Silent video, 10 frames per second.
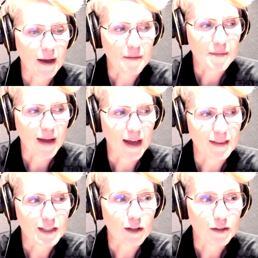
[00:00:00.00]
And
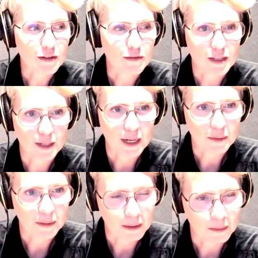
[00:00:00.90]
there's lots of
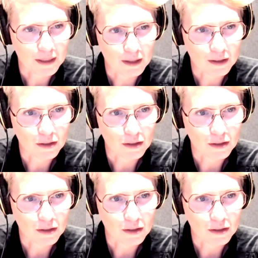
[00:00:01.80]
sustainable elements